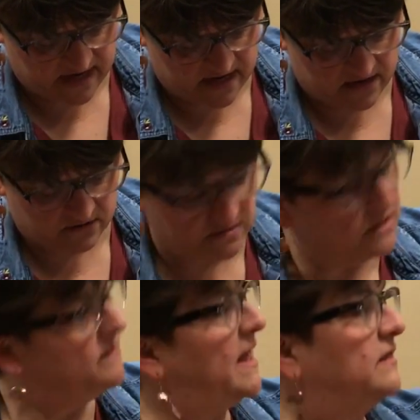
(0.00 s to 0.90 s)
down
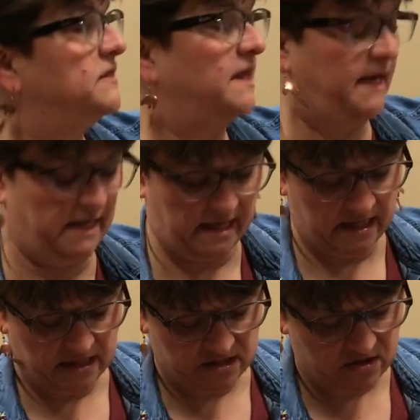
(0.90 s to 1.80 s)
to the mouth line.
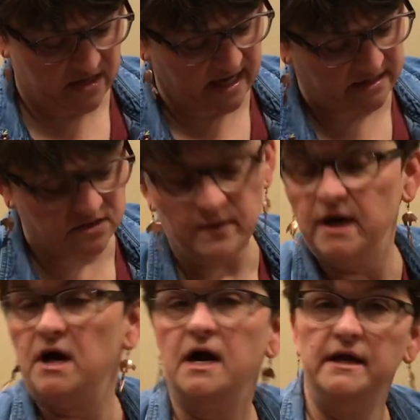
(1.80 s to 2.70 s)
So that's
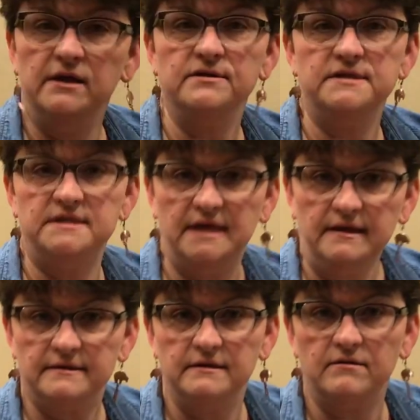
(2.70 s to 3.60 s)
where our ears
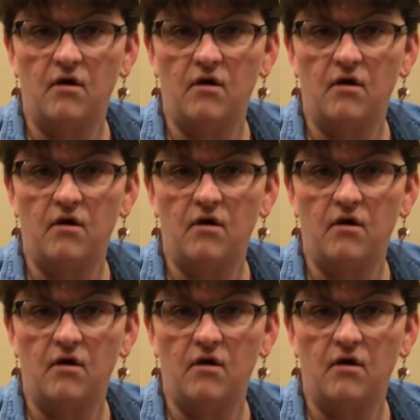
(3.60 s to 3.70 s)
sit